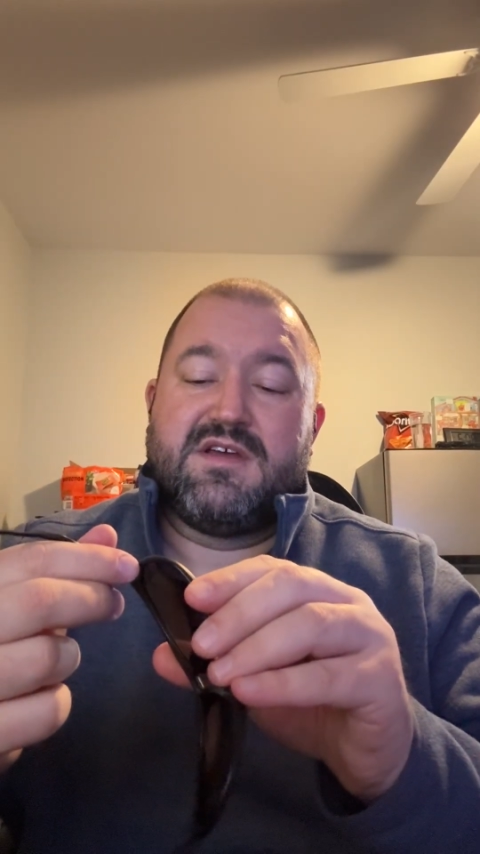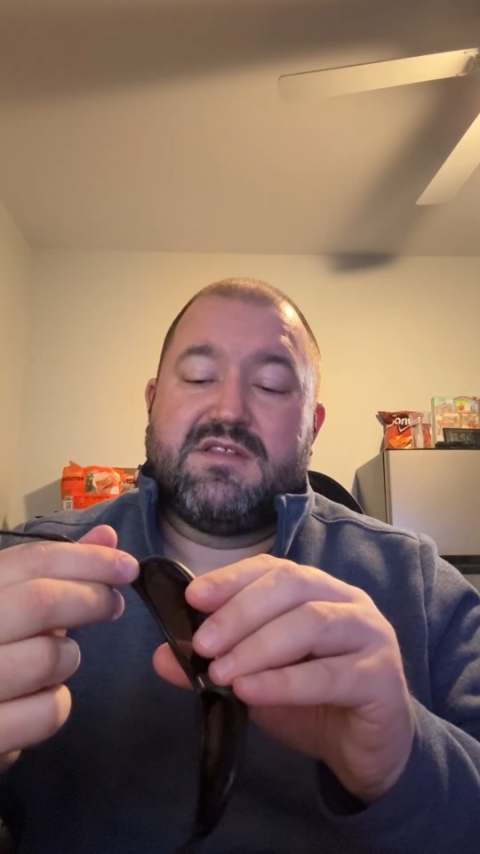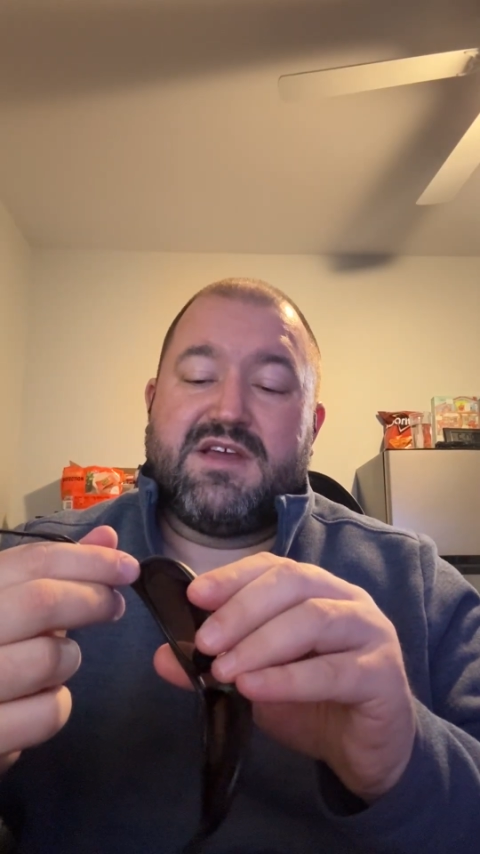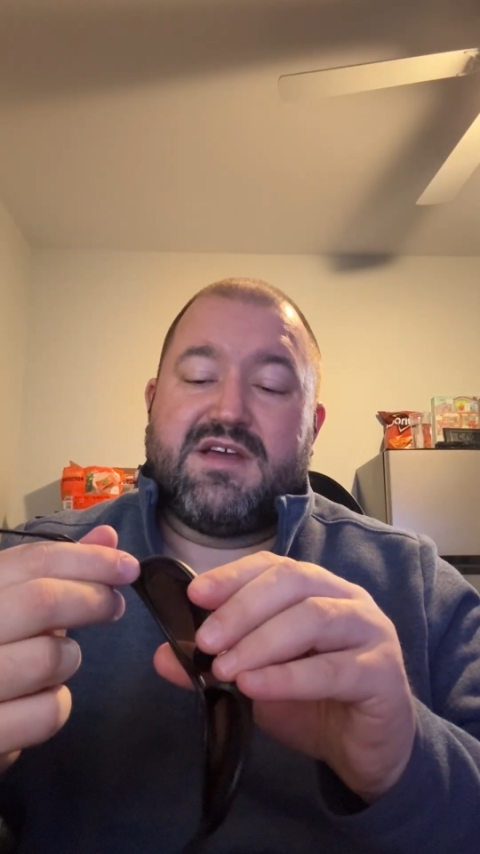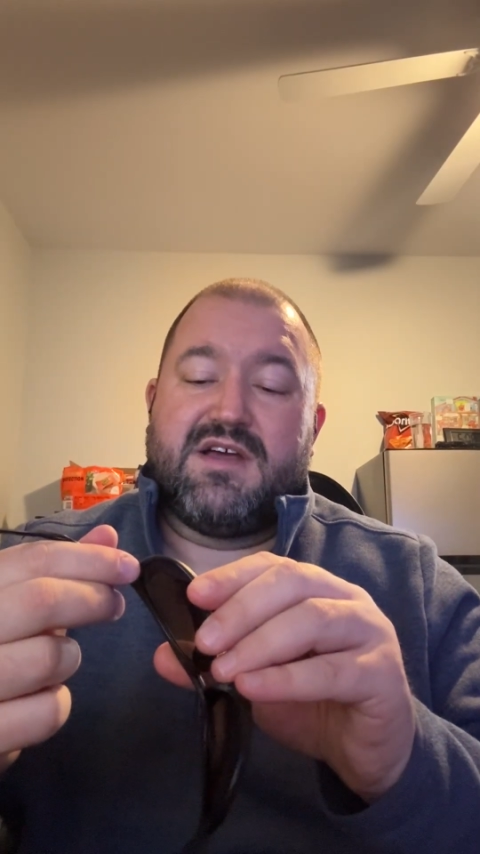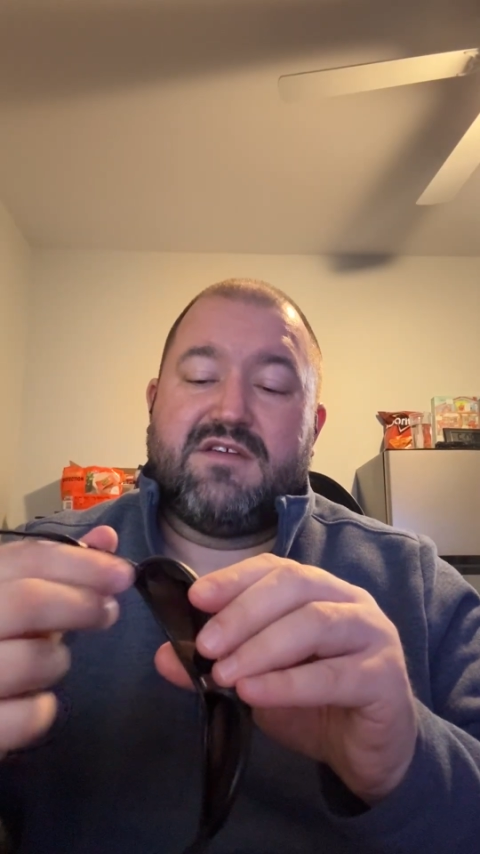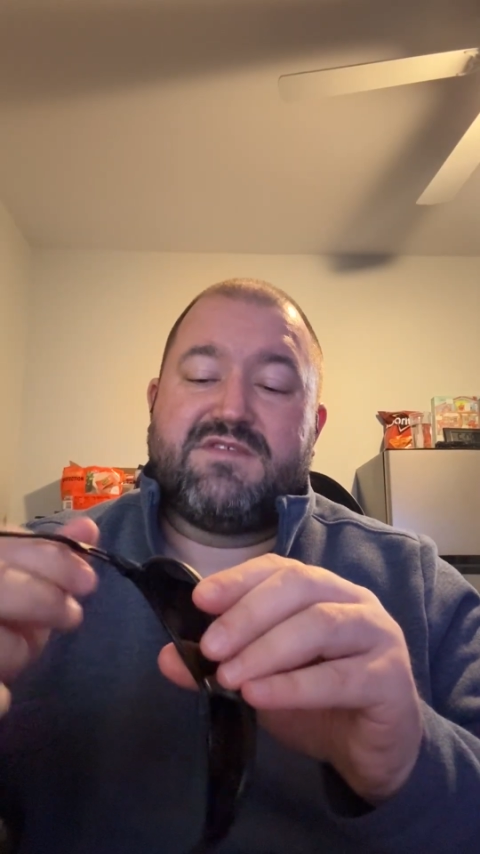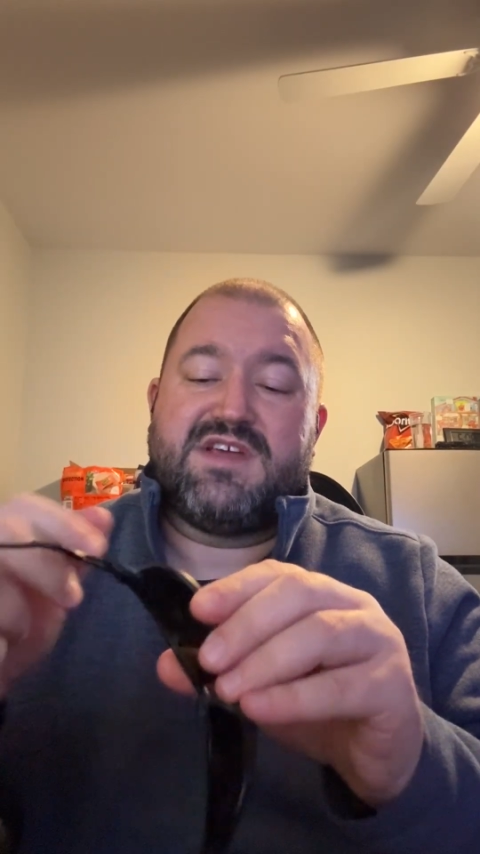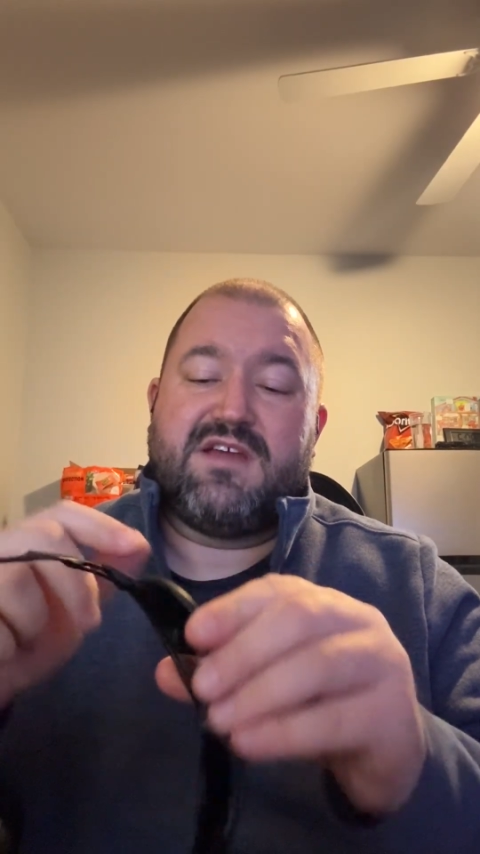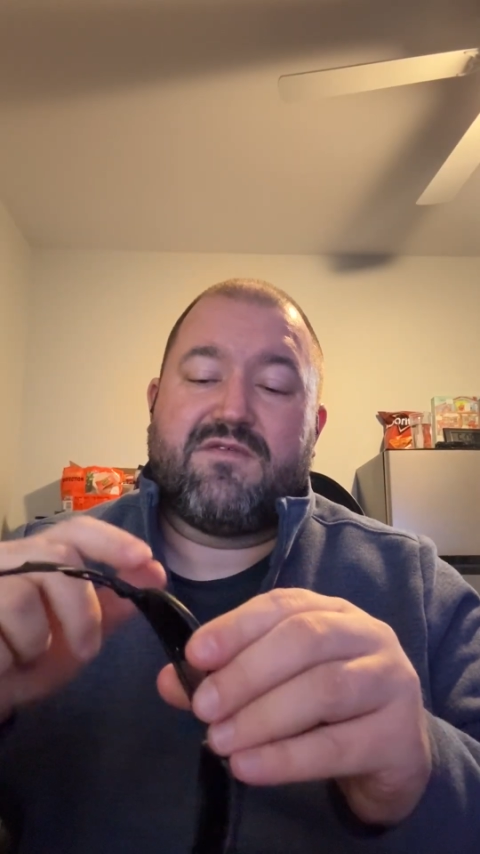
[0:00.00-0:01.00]
they kind of
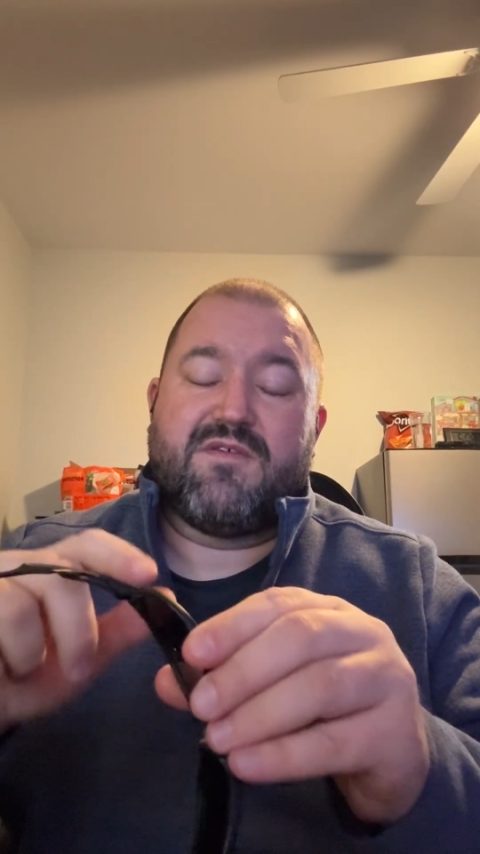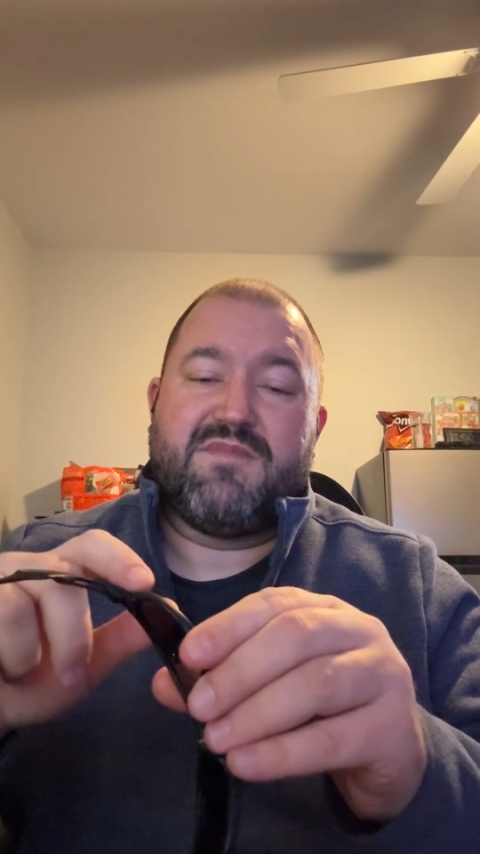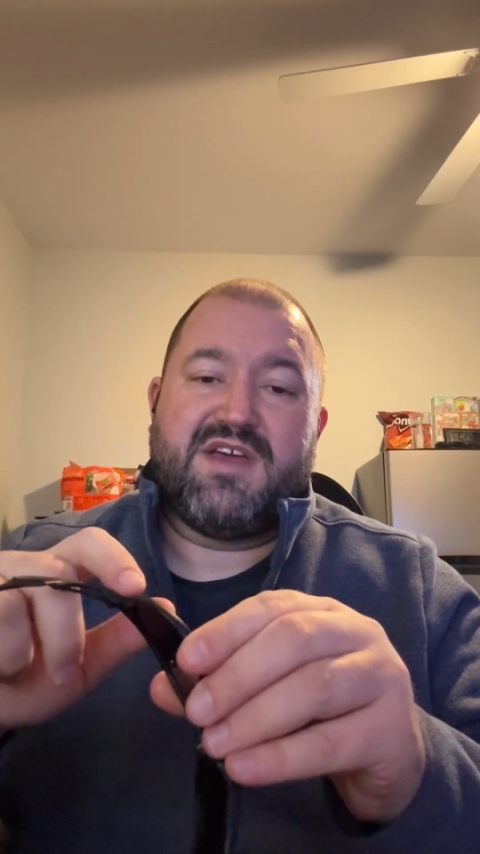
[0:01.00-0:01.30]
take from